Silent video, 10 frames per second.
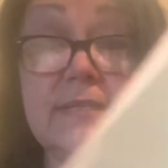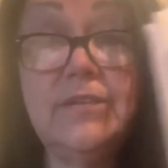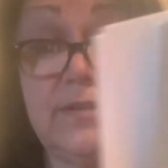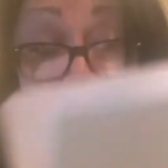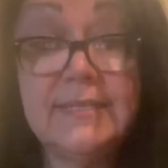
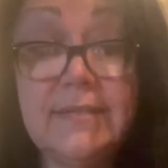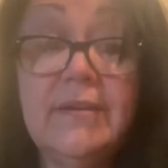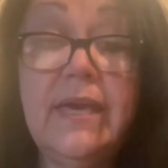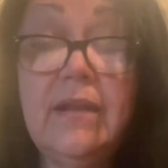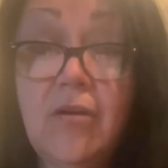You can still
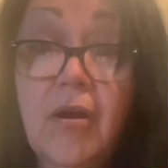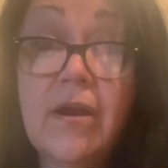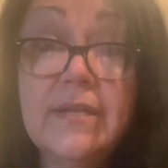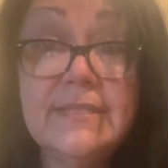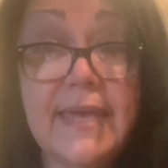get
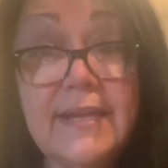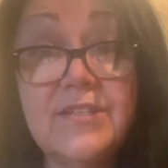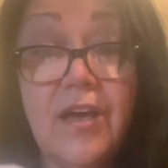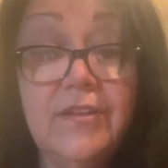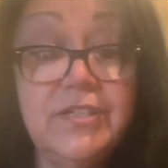cards at
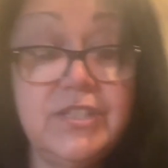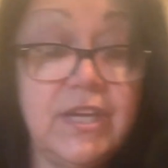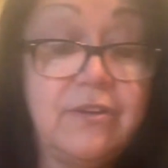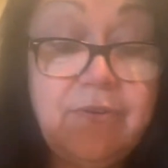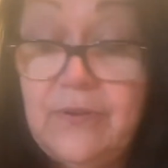Dollar
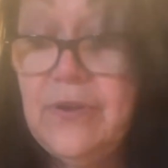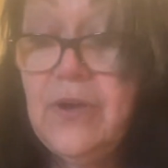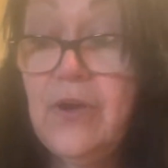General